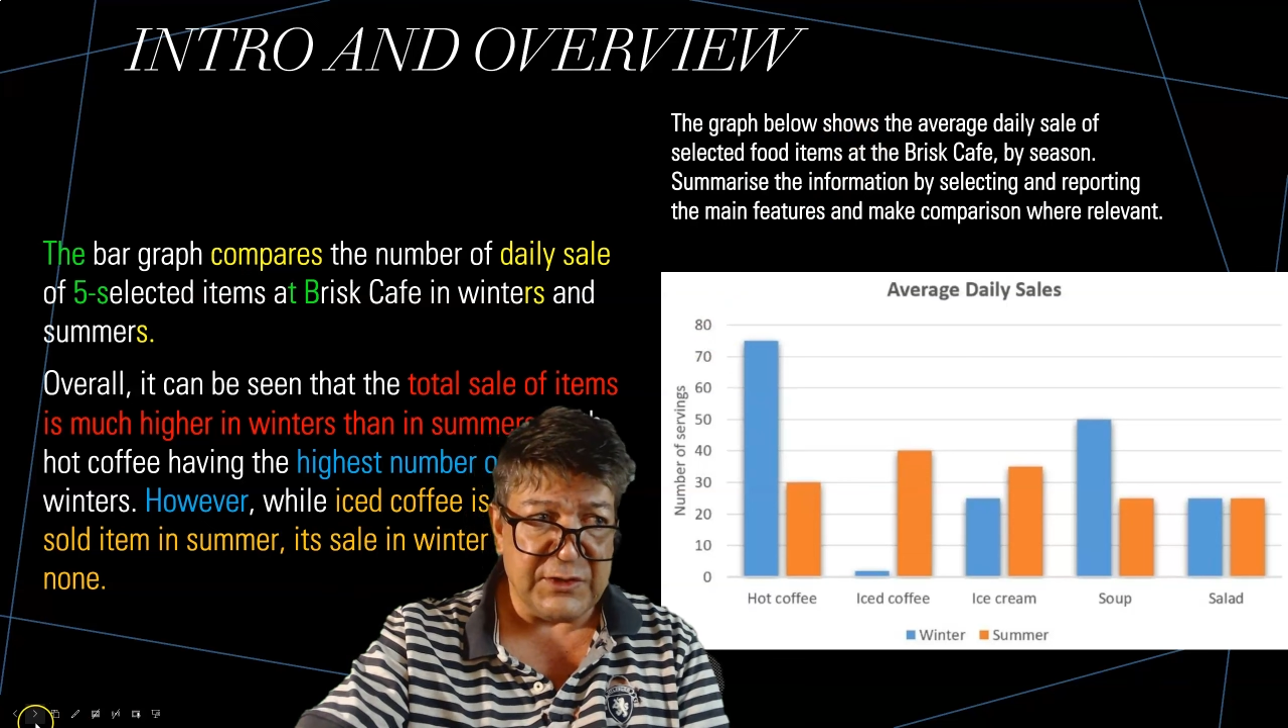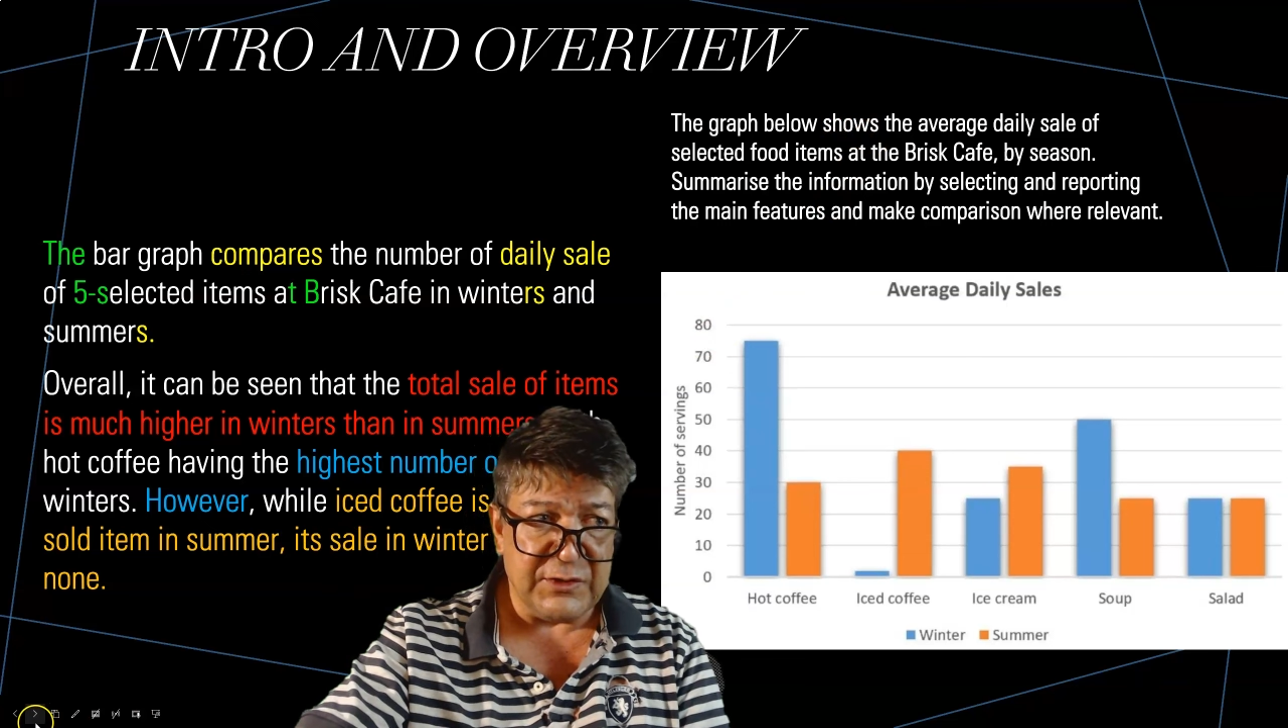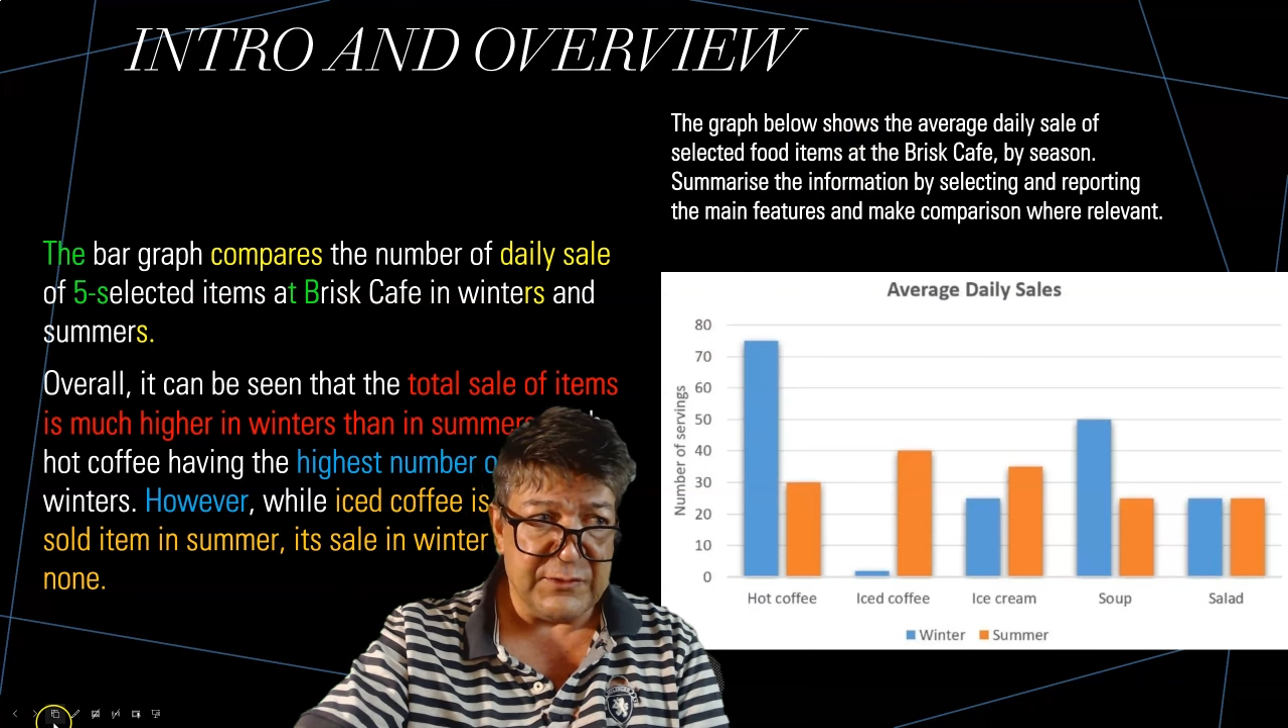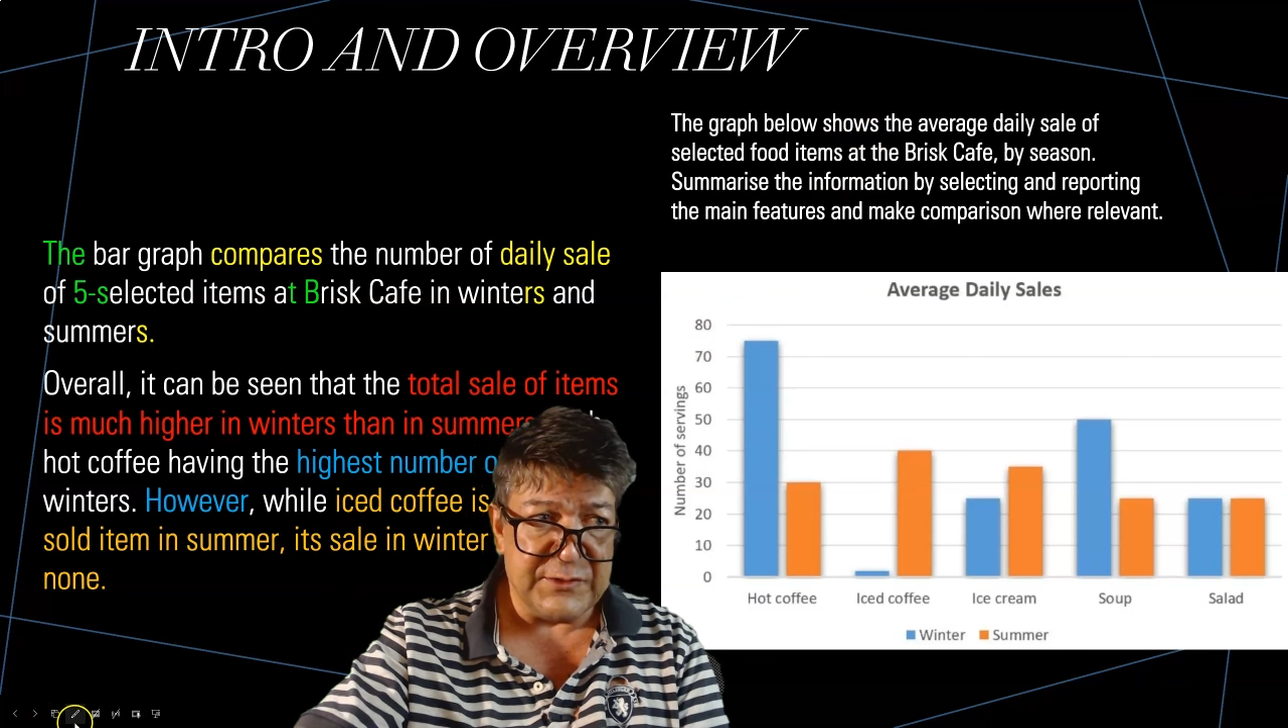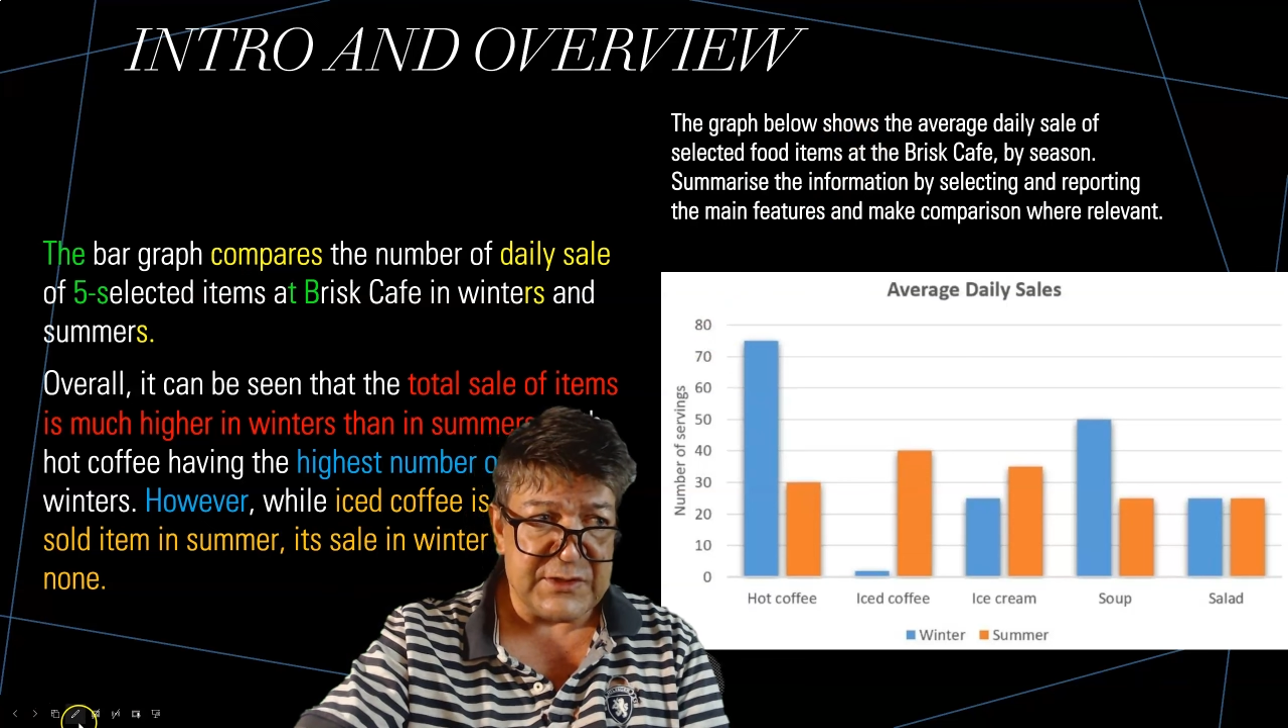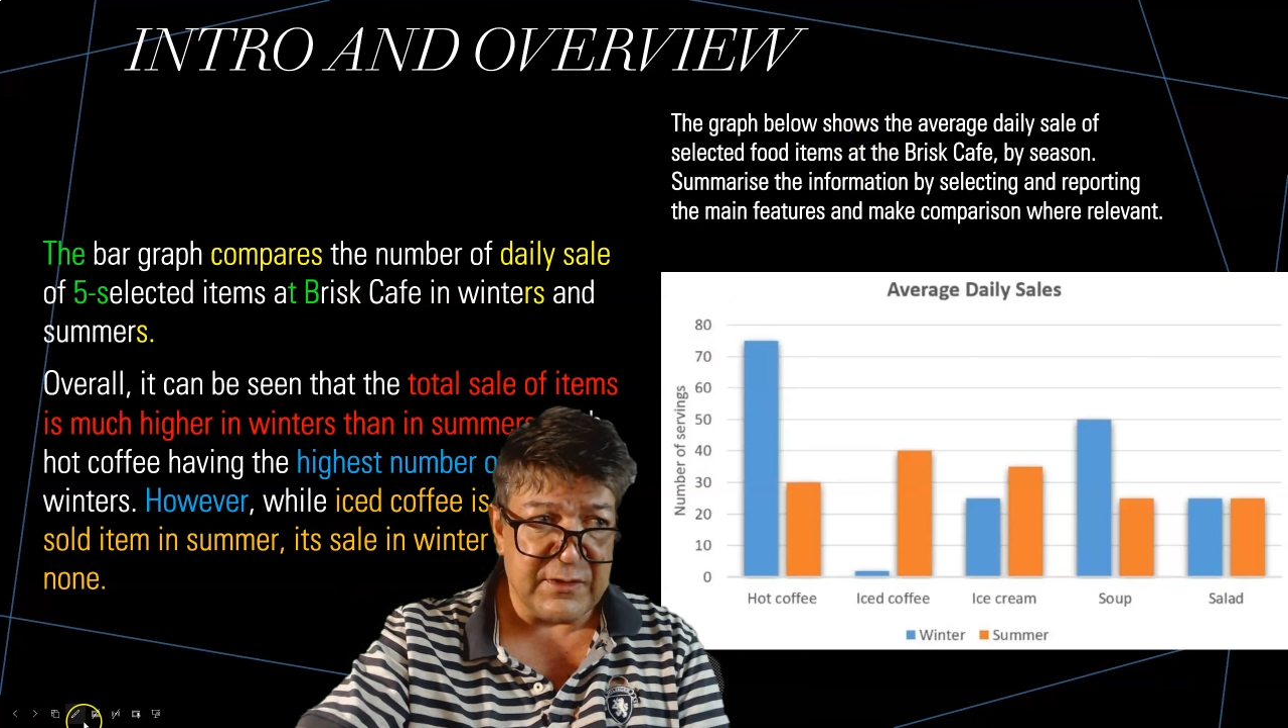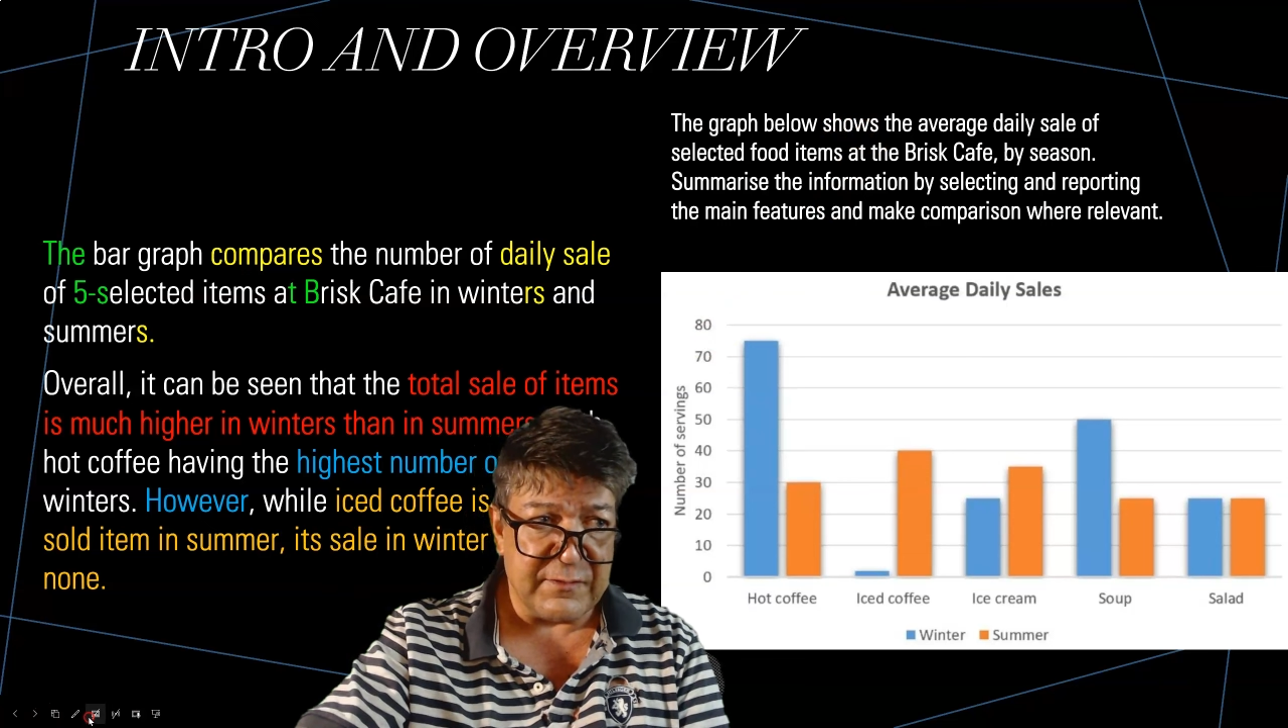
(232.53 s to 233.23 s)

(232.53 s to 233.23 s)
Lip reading: use the